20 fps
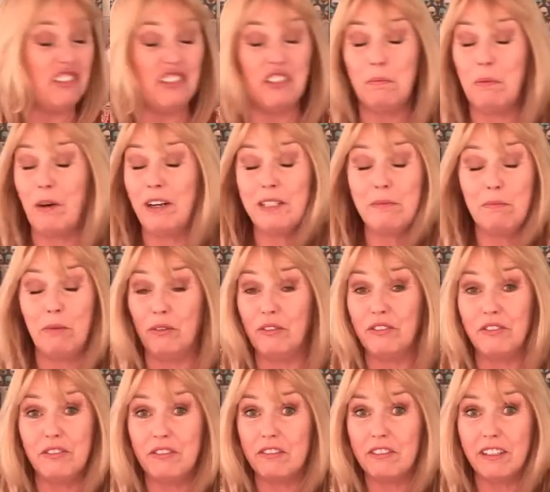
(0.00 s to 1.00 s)
just press
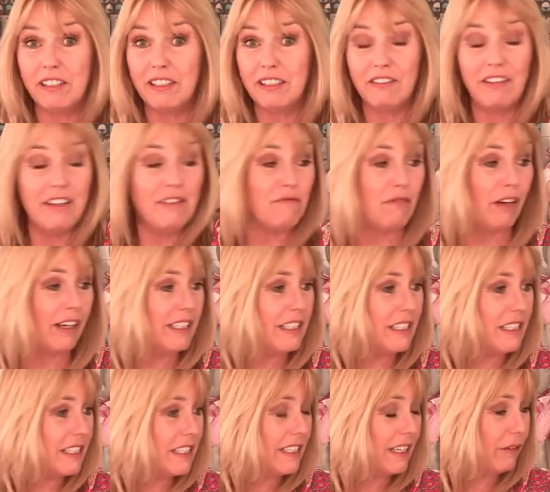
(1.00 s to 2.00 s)
buttons and it, it
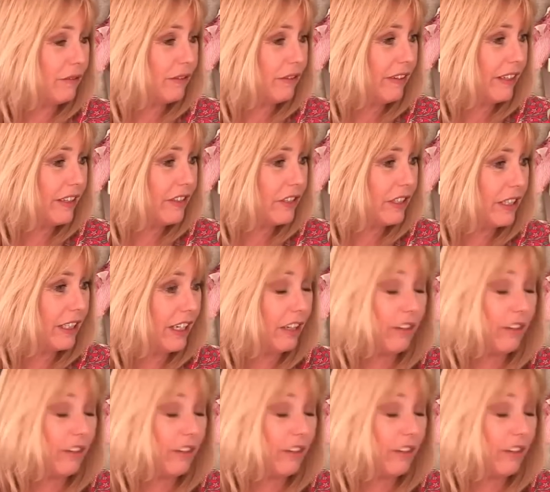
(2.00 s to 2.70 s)
writes itself eventually.